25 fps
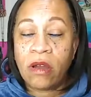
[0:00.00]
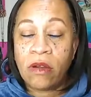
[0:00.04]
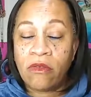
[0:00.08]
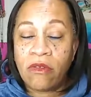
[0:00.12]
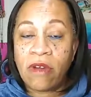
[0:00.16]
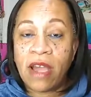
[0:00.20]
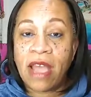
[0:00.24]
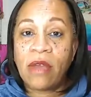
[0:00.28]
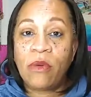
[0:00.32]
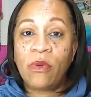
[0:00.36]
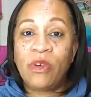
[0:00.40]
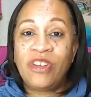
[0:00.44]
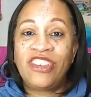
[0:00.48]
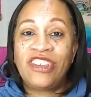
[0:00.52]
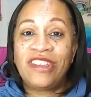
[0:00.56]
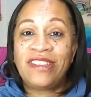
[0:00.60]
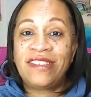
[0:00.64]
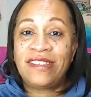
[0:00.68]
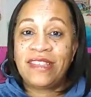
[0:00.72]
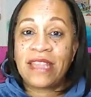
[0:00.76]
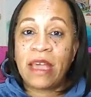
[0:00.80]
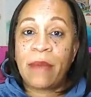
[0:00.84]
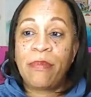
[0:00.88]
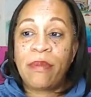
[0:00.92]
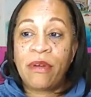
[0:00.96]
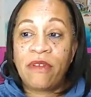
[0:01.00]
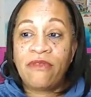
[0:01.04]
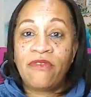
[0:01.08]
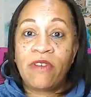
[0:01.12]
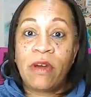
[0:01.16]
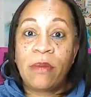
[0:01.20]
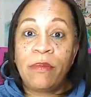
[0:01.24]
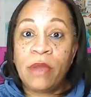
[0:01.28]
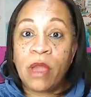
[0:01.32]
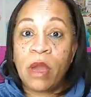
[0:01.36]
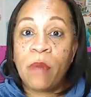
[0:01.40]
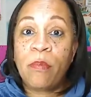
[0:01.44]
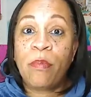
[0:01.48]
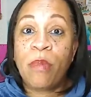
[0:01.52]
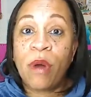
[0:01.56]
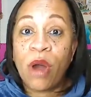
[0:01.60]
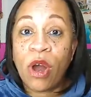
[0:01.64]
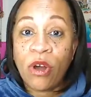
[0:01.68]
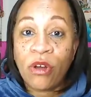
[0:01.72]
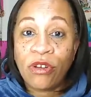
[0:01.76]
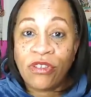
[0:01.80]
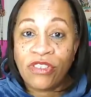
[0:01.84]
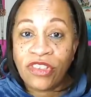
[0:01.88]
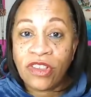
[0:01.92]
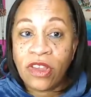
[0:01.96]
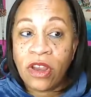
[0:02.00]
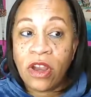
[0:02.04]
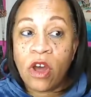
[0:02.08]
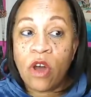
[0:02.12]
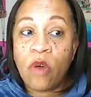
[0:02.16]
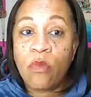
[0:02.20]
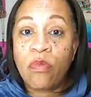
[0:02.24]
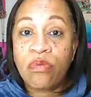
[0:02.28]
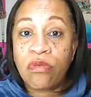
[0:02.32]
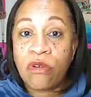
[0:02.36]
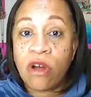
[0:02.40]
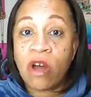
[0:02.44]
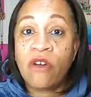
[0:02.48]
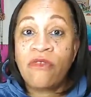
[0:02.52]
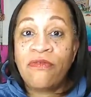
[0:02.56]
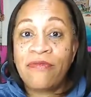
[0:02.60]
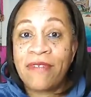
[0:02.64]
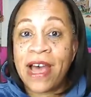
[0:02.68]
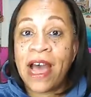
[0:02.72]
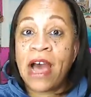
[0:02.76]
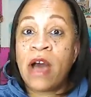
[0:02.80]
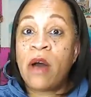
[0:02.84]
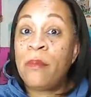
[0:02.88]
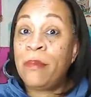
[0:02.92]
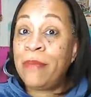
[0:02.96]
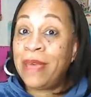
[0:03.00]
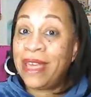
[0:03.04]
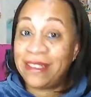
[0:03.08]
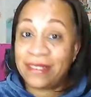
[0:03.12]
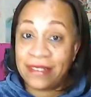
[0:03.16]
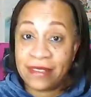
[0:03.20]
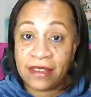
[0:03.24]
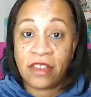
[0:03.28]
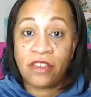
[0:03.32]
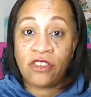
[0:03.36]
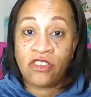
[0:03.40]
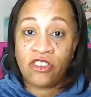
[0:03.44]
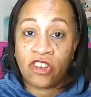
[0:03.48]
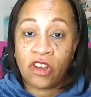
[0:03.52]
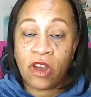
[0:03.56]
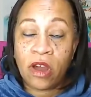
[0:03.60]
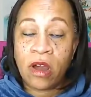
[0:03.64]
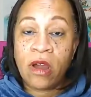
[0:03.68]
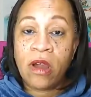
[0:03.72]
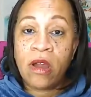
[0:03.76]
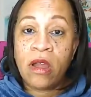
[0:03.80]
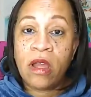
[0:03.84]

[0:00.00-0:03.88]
right, which is separate from your personal profile messenger.